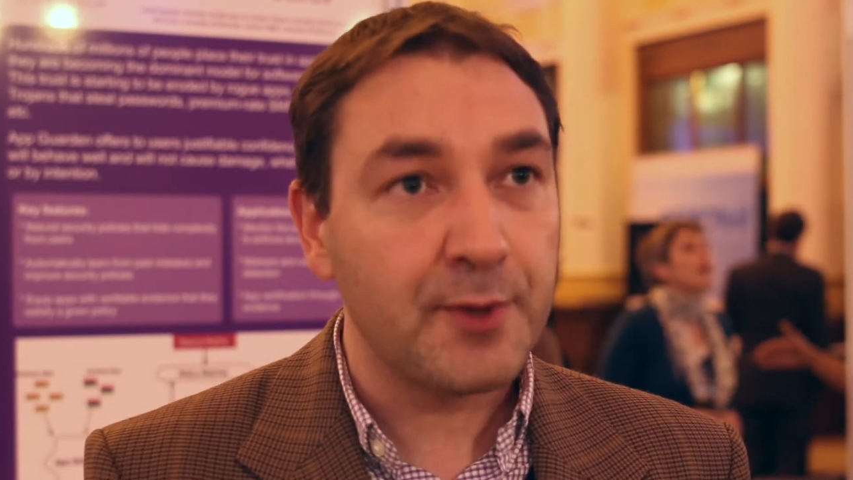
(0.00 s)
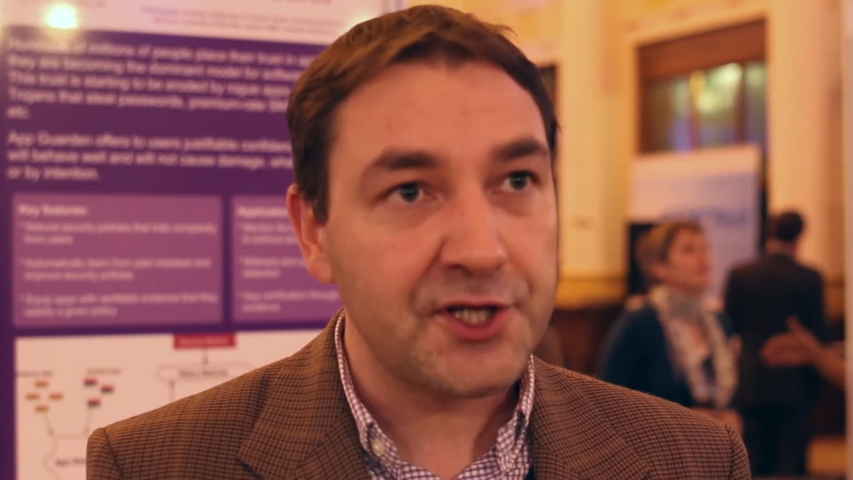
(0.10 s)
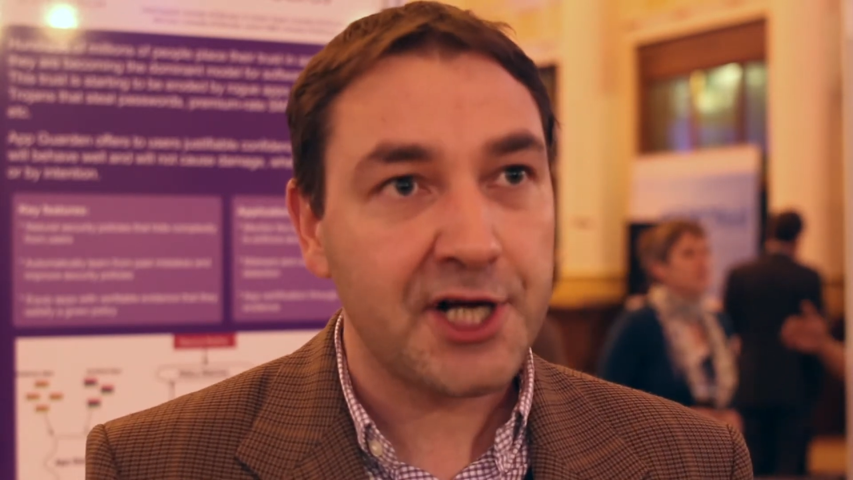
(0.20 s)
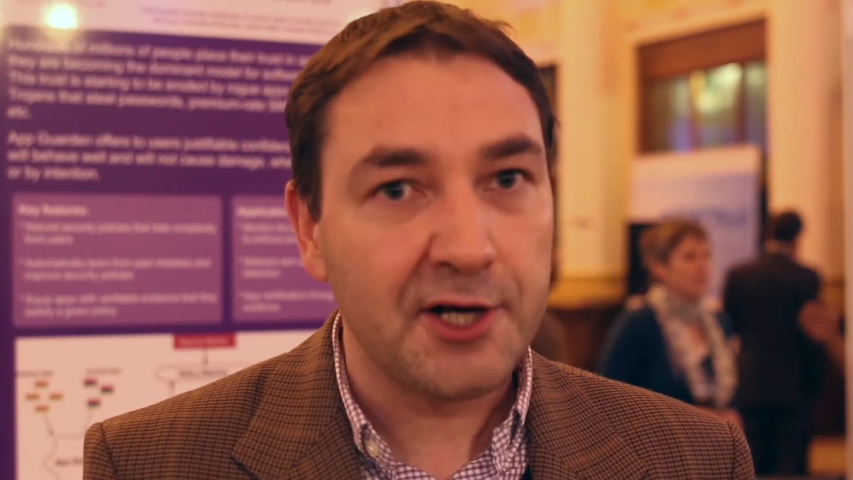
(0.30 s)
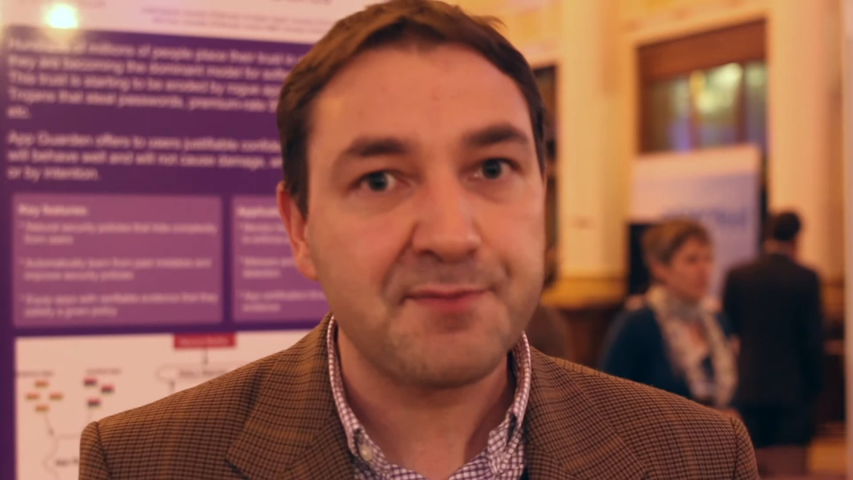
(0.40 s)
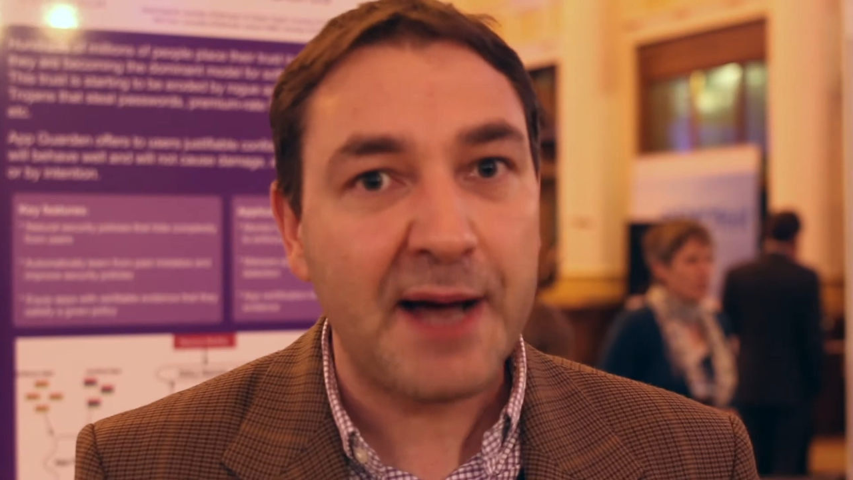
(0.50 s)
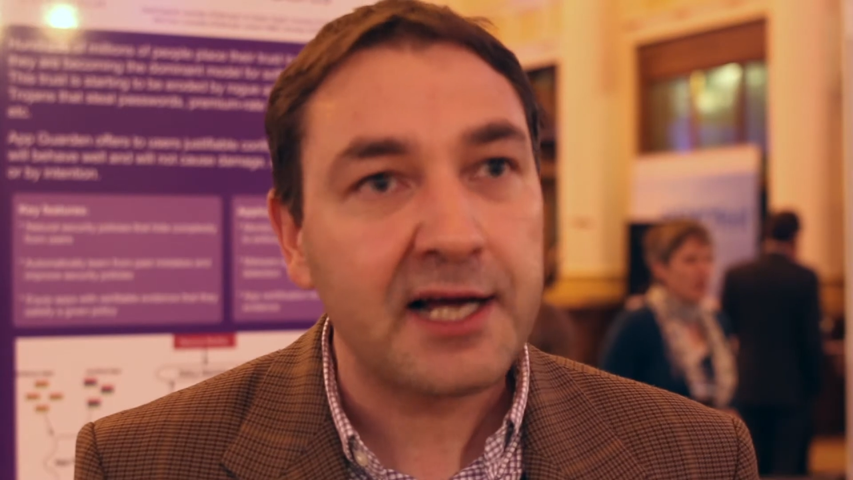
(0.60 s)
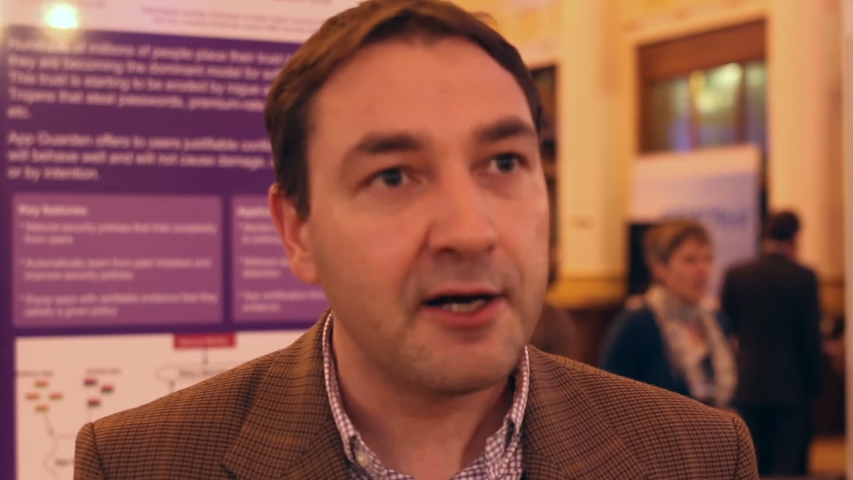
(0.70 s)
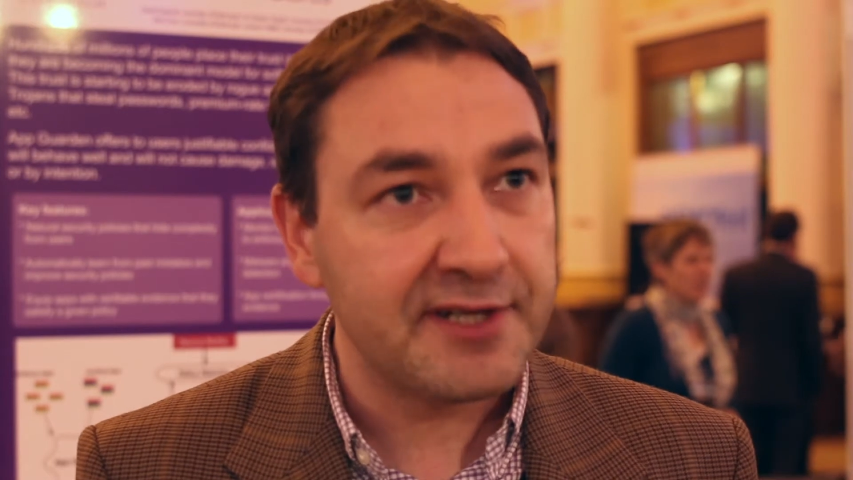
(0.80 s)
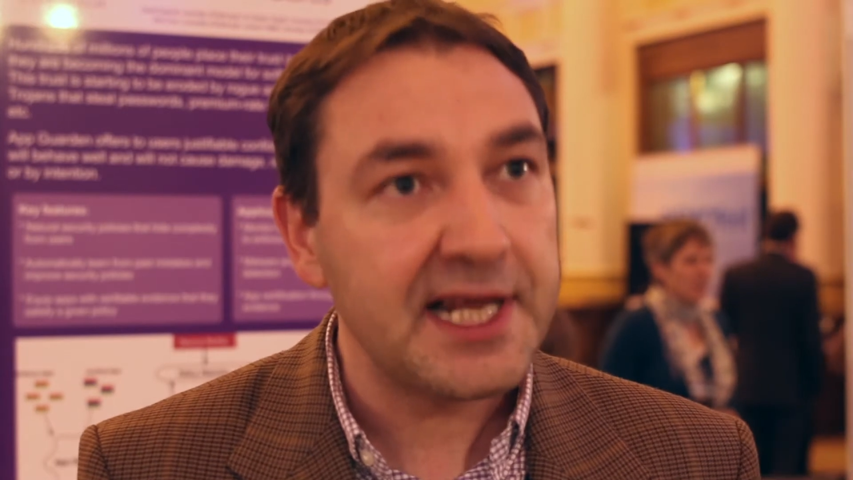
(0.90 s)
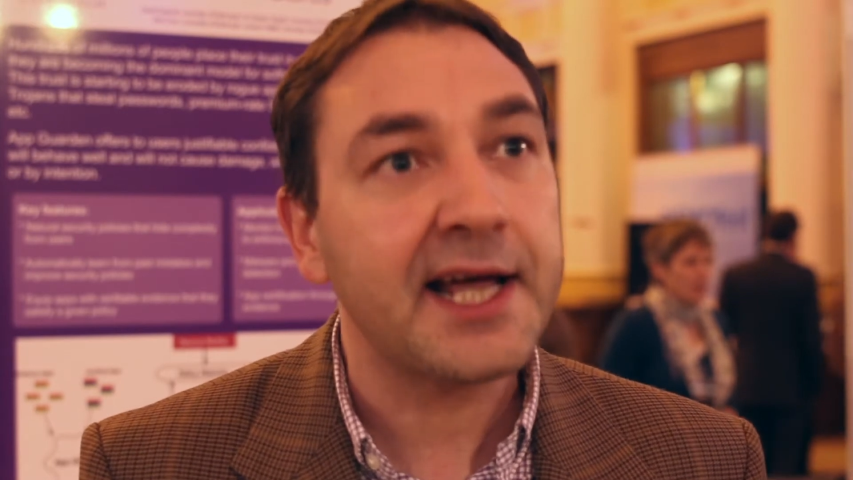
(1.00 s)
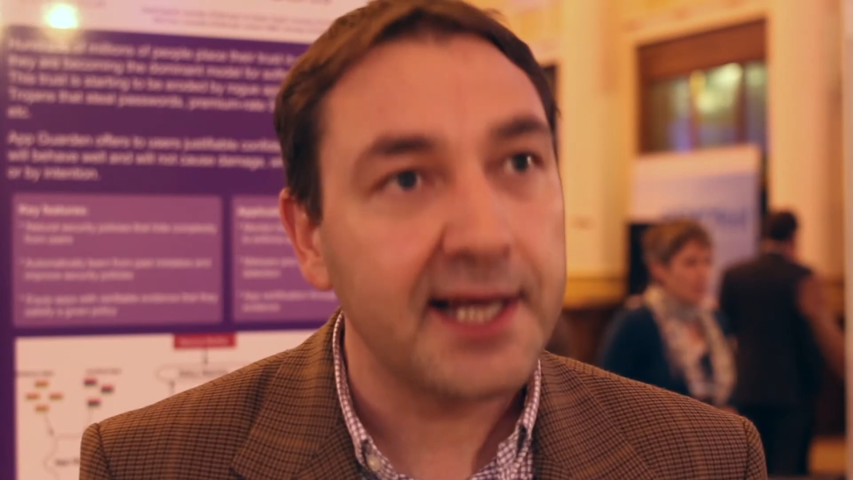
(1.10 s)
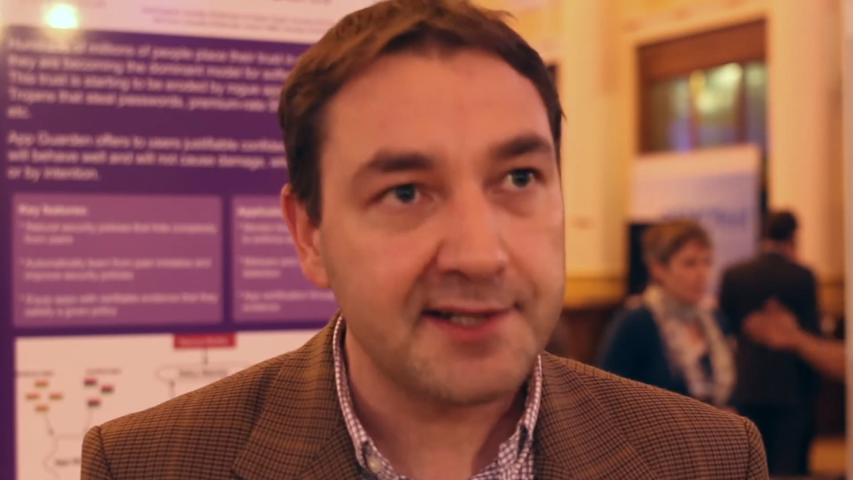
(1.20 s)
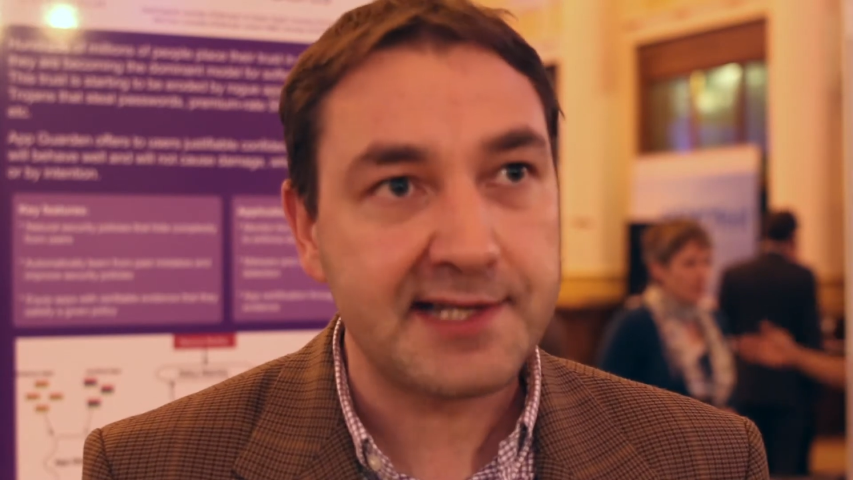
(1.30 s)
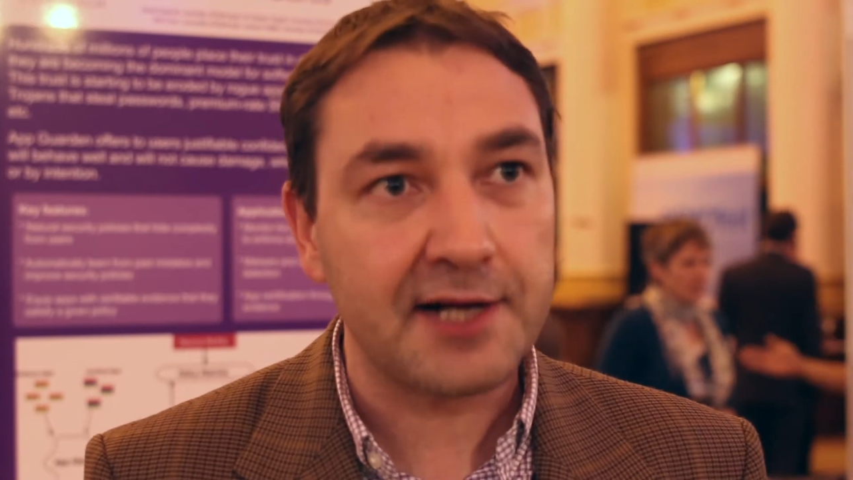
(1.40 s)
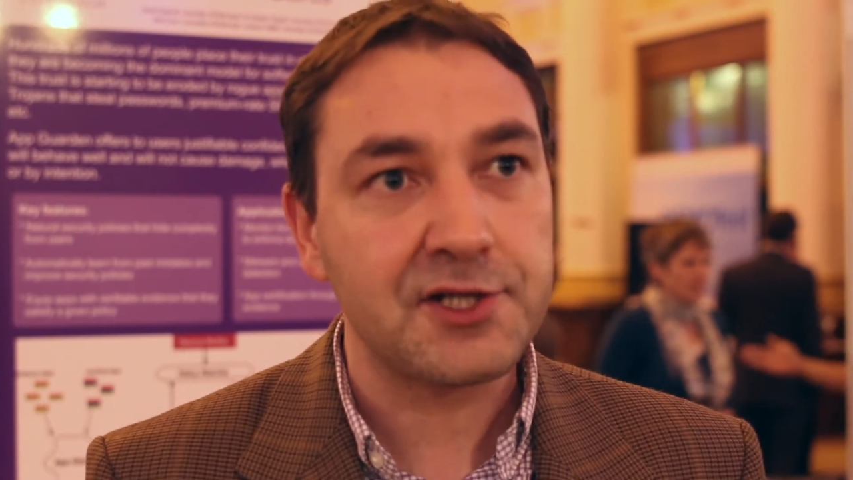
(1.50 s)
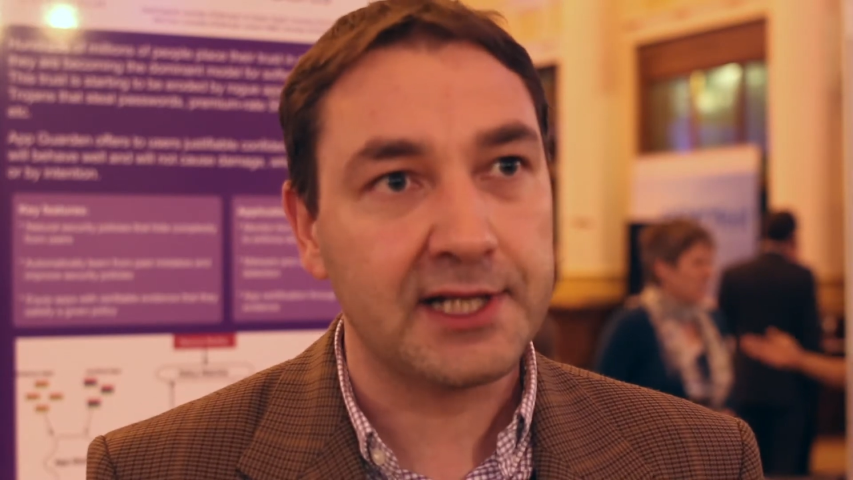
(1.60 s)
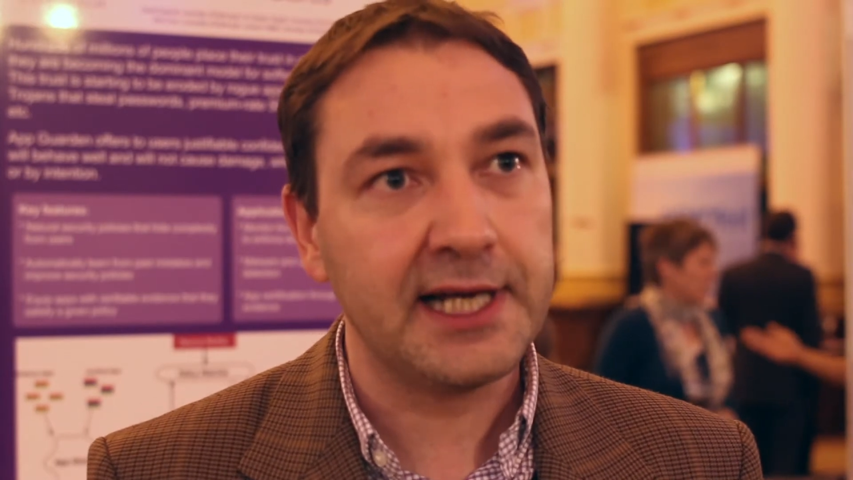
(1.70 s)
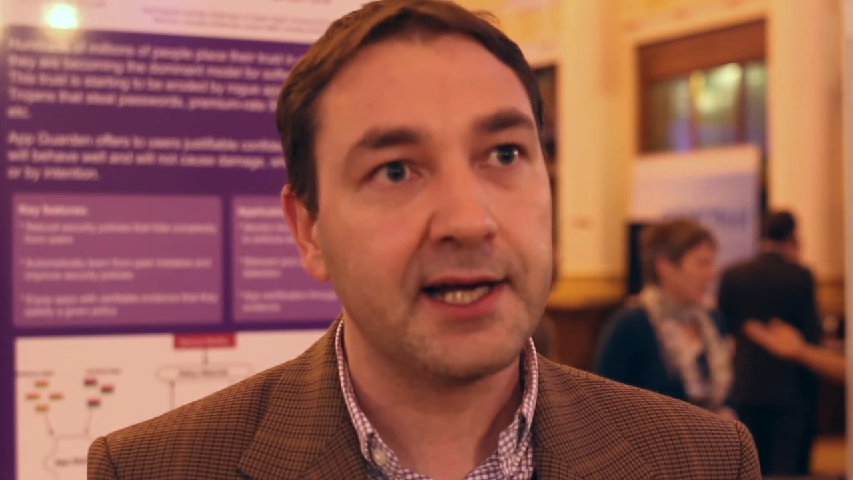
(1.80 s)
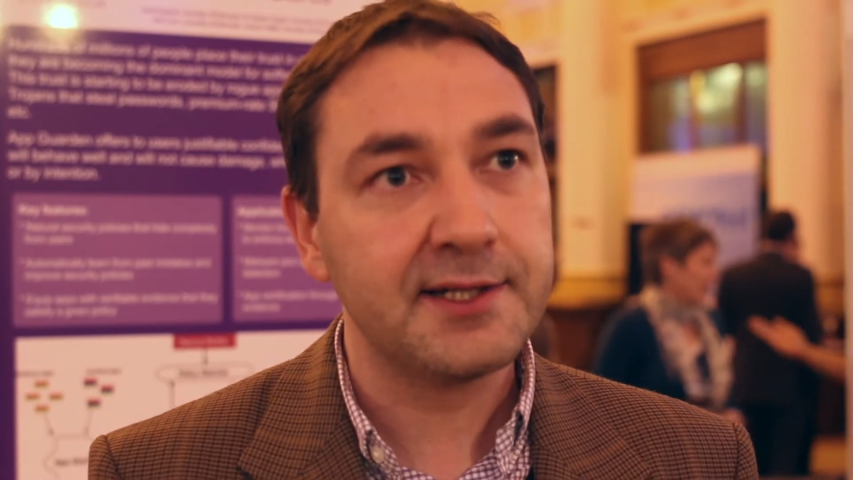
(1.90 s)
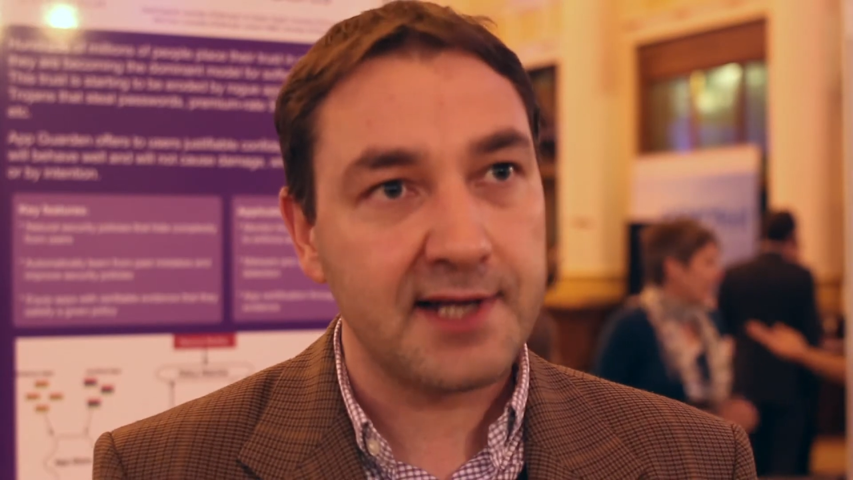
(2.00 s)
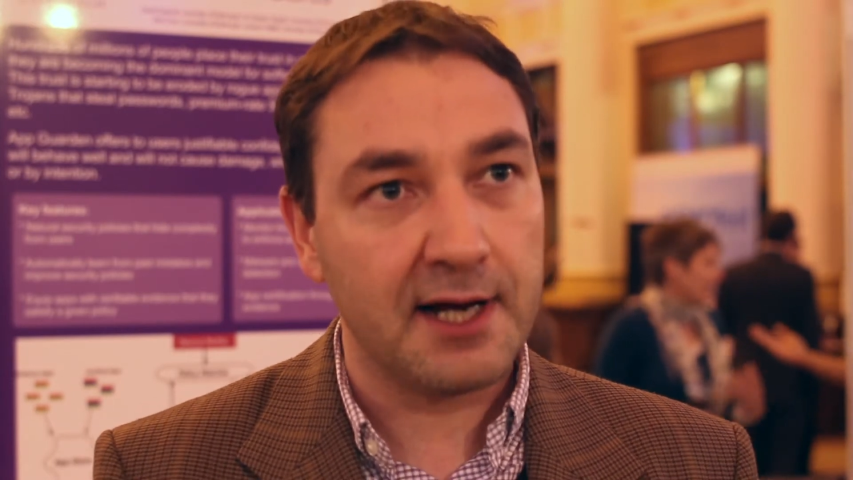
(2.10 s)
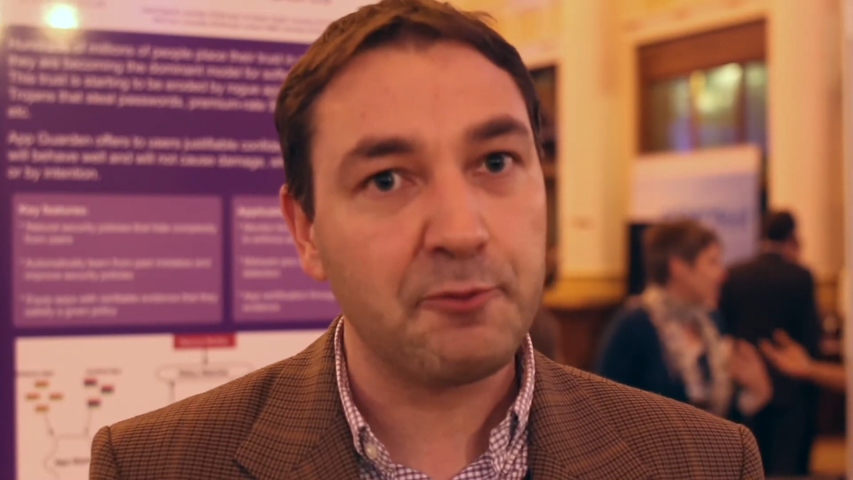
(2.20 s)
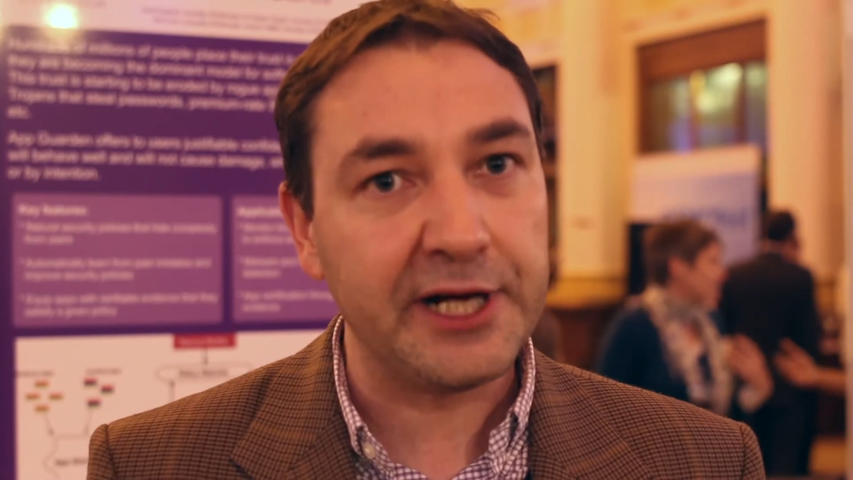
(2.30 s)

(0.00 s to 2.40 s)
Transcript: which goes back over decades decades actually and uh,